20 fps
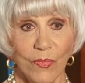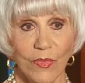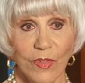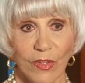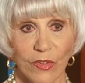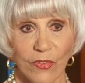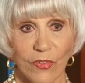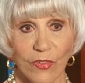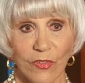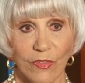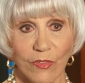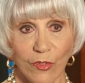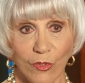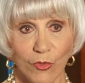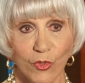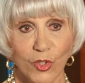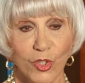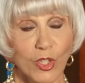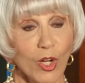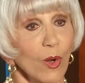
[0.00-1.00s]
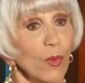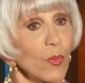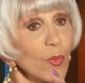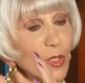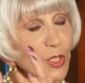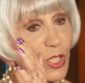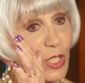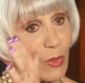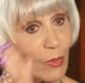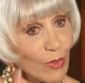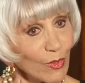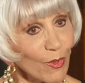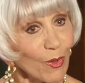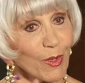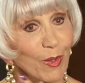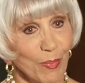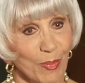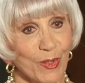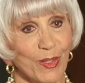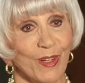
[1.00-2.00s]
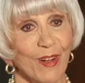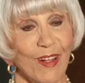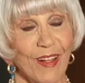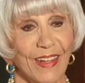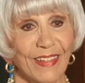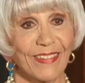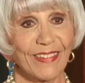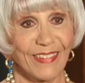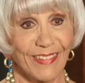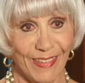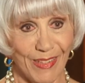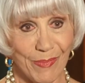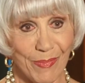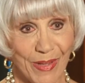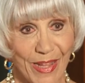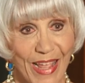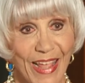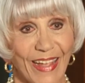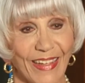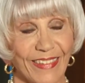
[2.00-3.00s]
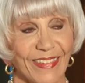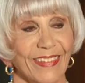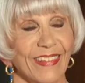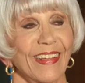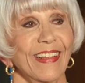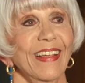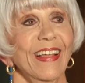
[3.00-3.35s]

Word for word: this new show, which he was going to put on C B S.